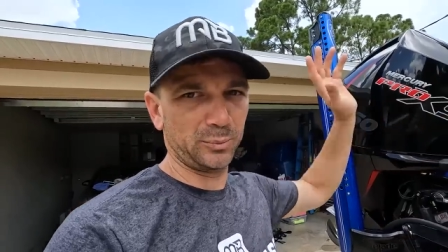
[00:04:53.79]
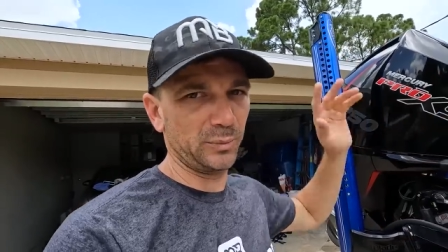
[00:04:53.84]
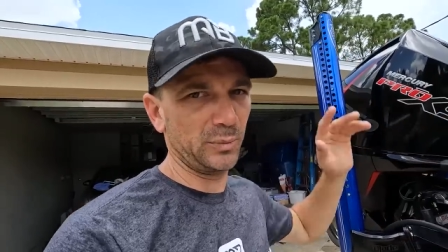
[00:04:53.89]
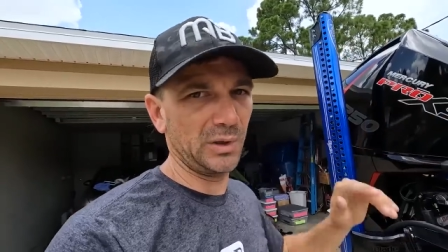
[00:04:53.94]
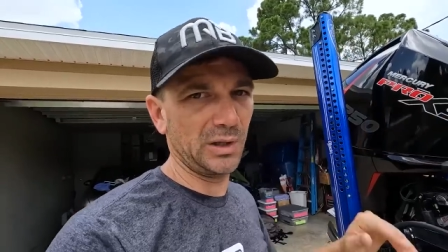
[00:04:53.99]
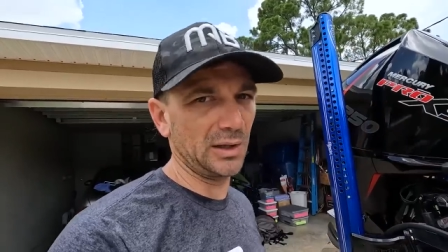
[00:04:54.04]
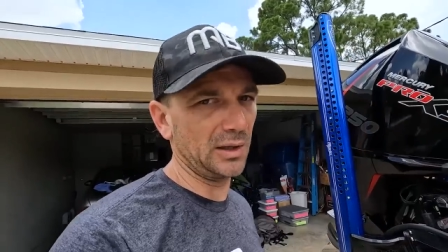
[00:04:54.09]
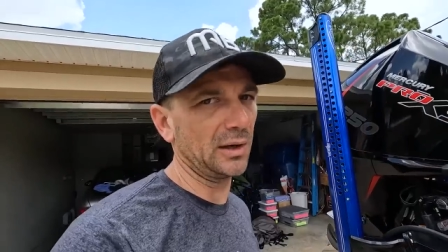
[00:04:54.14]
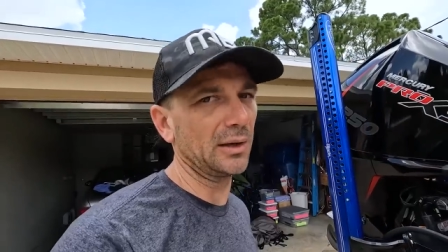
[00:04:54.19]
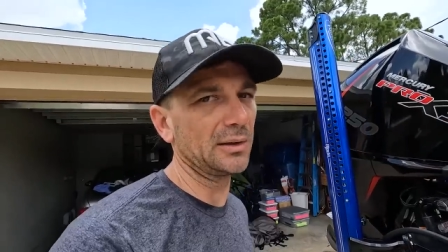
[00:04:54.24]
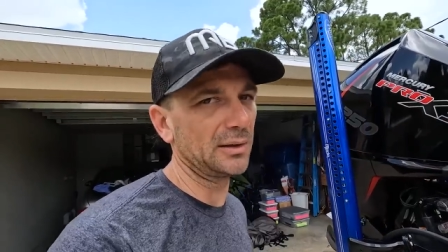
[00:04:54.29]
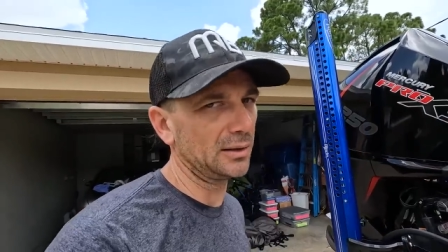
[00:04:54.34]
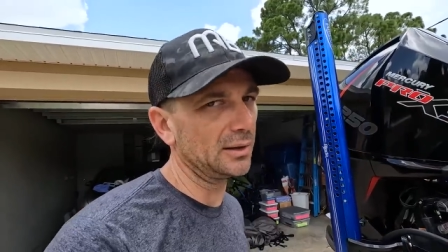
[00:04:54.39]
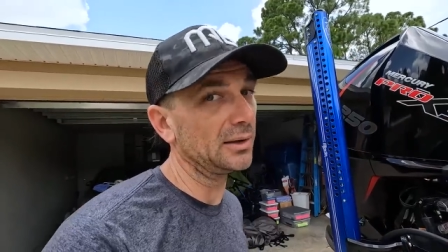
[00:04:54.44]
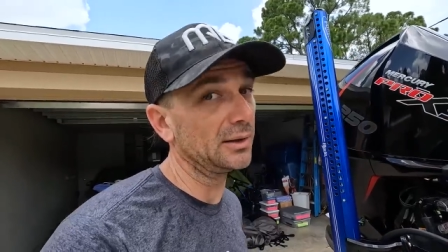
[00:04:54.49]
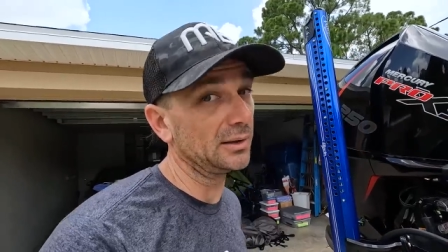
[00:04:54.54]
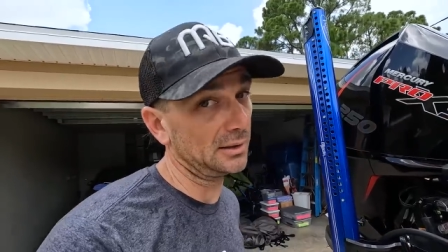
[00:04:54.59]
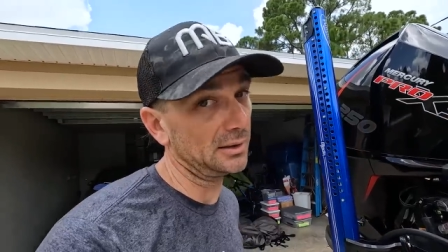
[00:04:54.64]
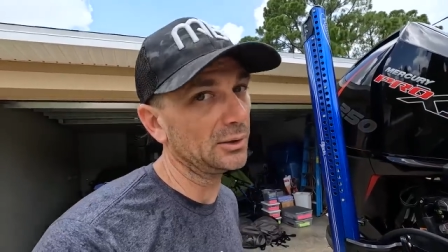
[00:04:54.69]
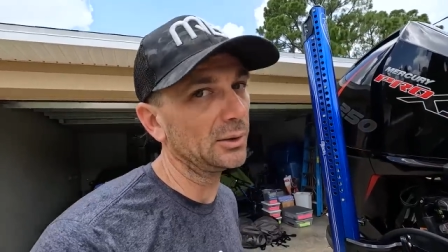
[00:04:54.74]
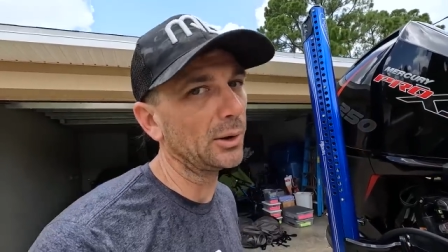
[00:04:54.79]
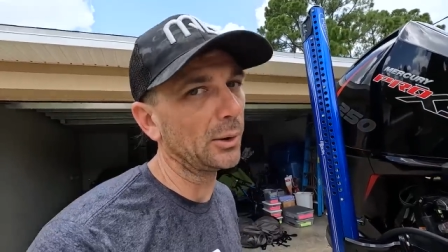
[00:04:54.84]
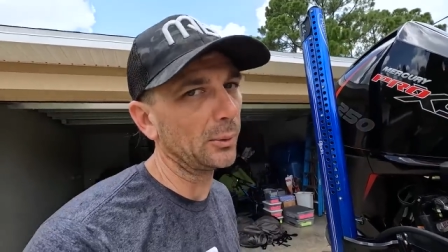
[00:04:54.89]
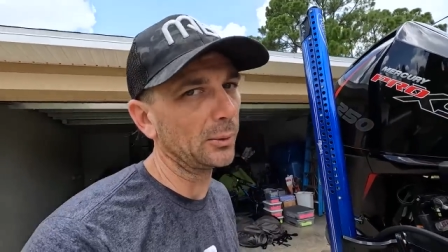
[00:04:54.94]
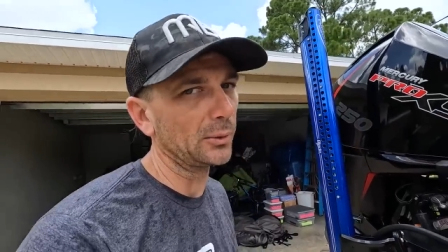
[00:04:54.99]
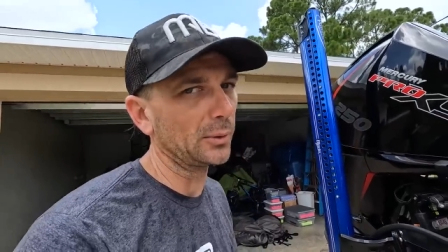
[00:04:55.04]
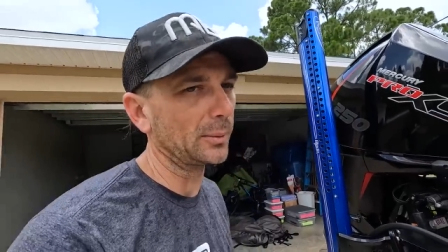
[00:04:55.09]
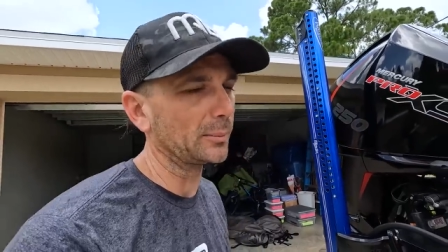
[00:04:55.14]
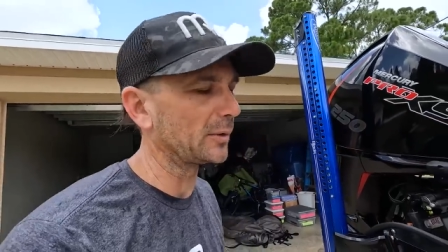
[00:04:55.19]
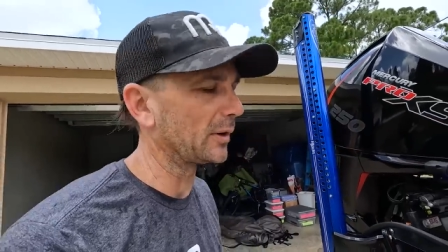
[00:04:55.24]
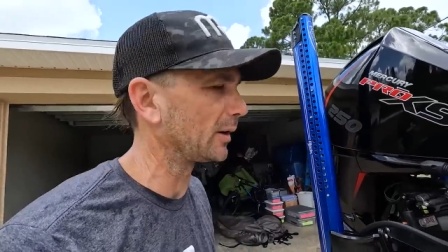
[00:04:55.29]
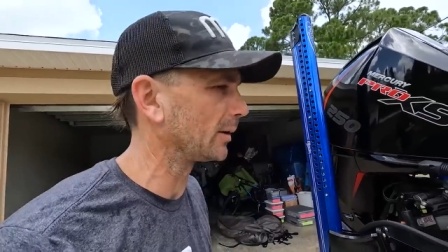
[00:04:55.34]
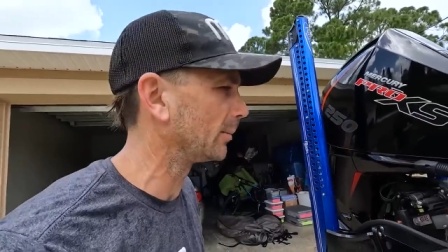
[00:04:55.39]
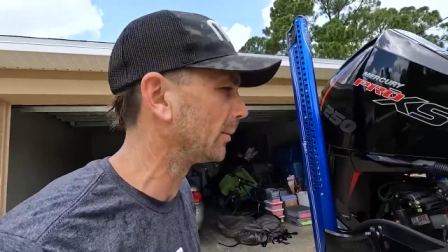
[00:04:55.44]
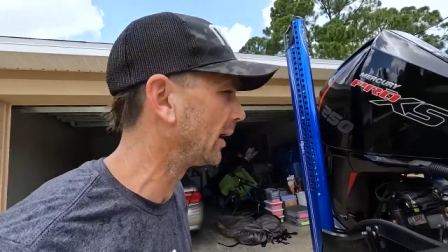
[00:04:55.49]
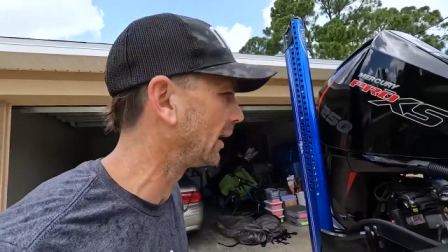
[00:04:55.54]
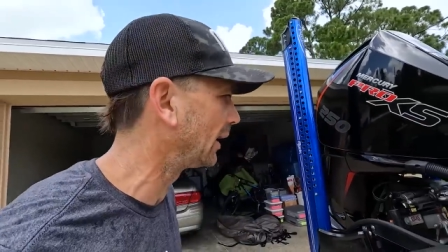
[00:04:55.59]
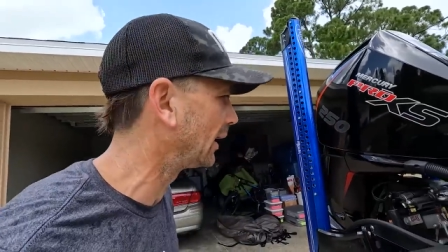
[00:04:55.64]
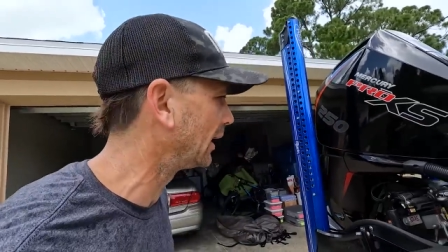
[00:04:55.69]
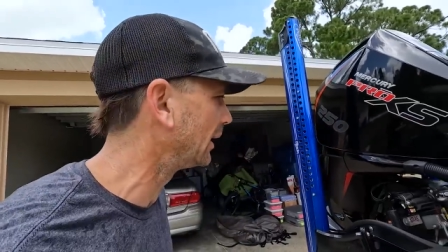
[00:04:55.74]
you know what I'm talking
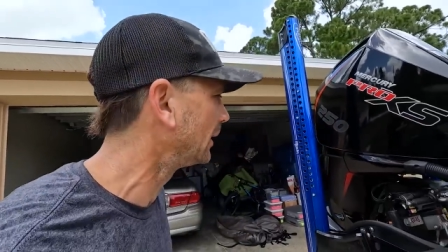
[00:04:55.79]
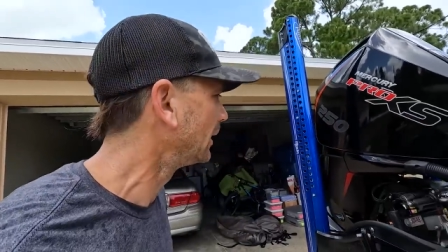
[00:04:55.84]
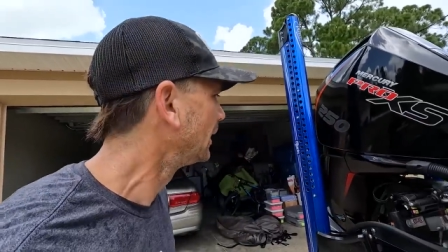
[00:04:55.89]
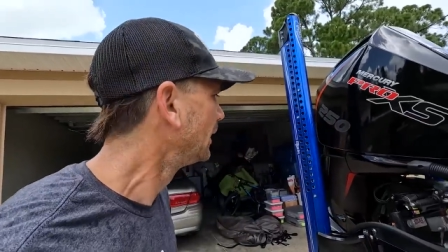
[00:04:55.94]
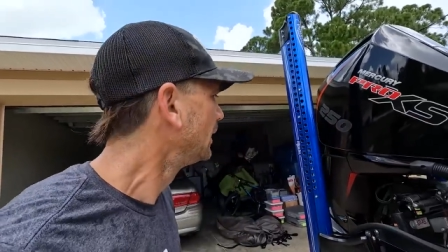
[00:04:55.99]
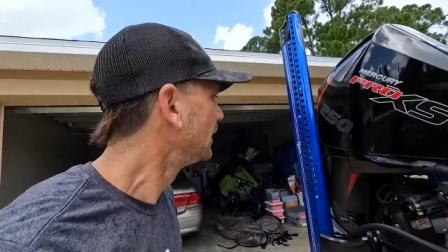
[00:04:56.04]
about, right?